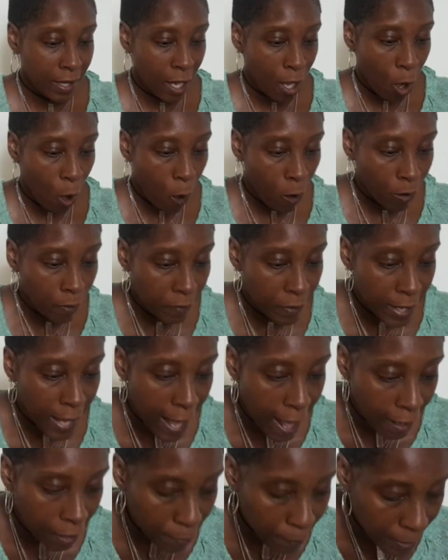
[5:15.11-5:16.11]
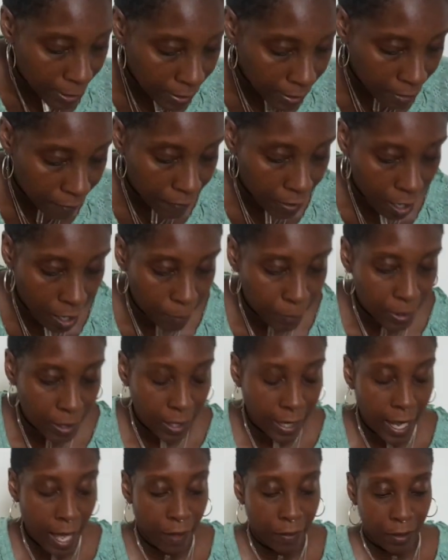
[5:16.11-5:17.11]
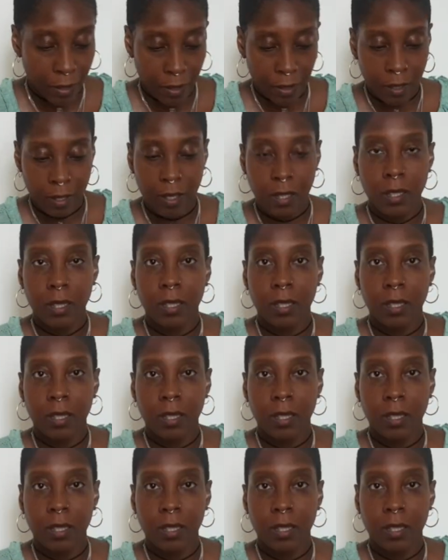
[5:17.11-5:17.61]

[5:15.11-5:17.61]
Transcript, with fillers: Like all of the elements have come together.